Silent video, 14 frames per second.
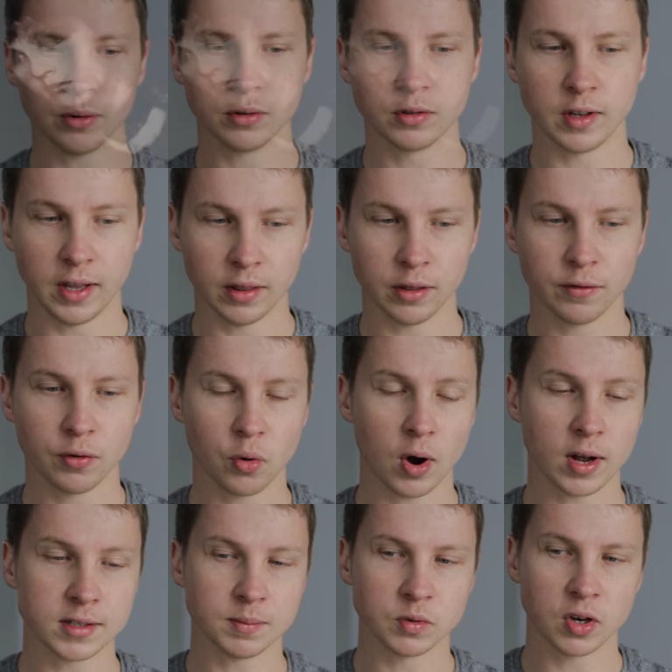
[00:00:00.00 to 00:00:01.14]
were together for
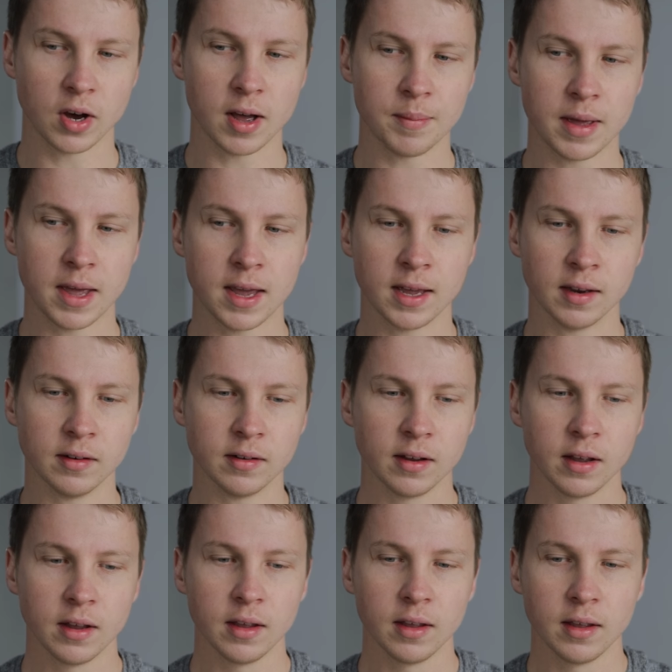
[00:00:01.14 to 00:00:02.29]
quite some time. And
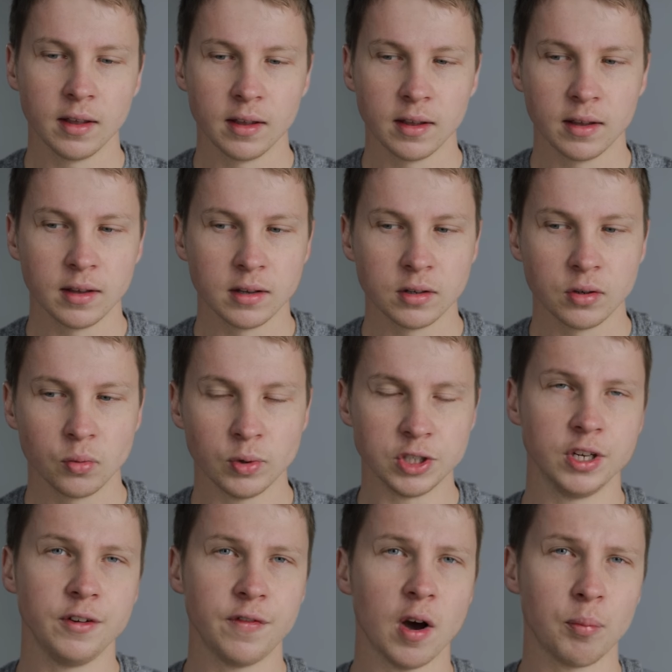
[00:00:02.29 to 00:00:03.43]
when
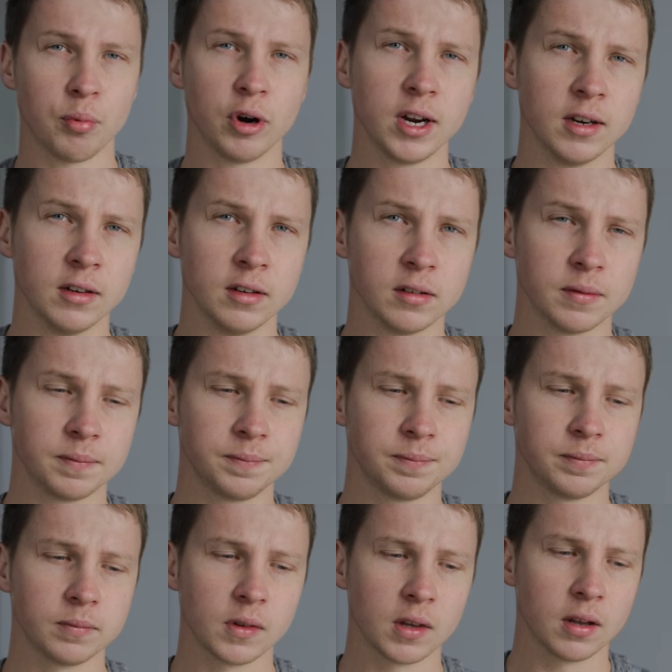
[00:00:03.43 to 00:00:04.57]
she fell pregnant,
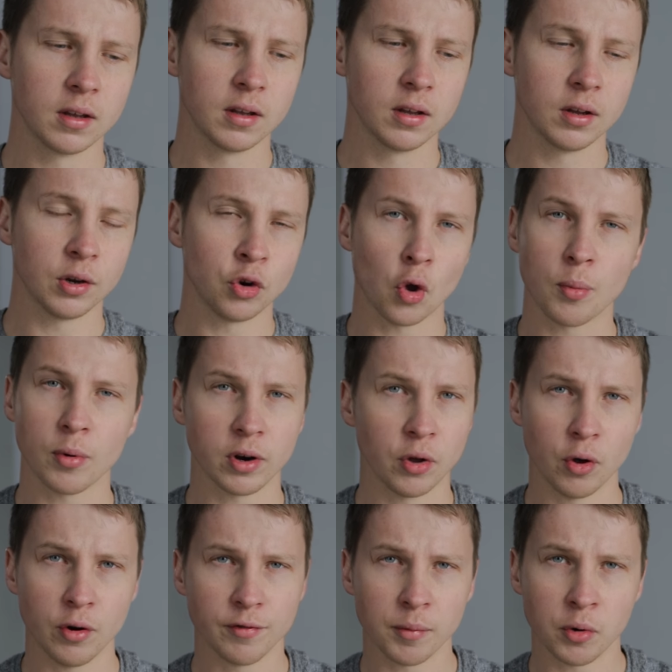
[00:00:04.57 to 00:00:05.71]
nobody
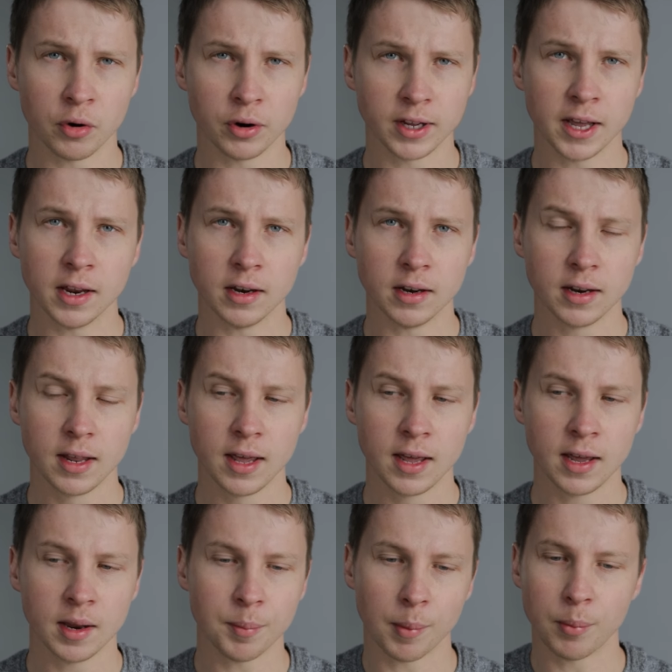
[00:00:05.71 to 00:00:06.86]
heard from her again.
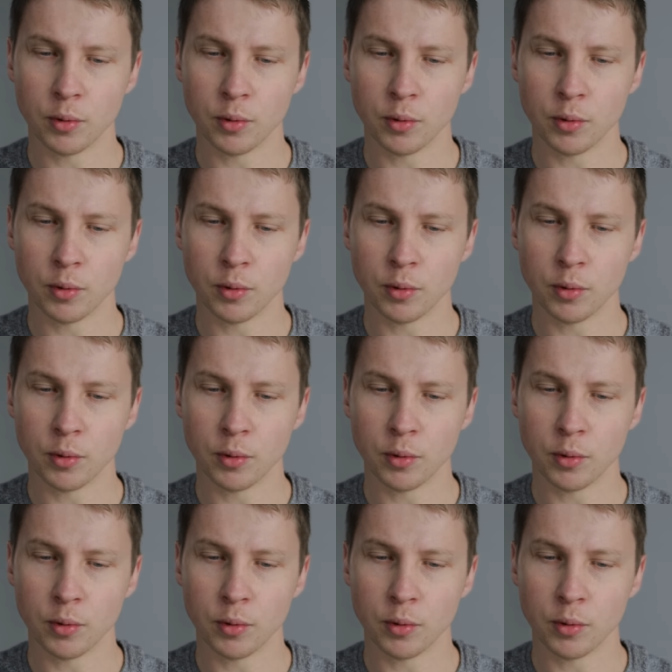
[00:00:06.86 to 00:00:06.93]
And my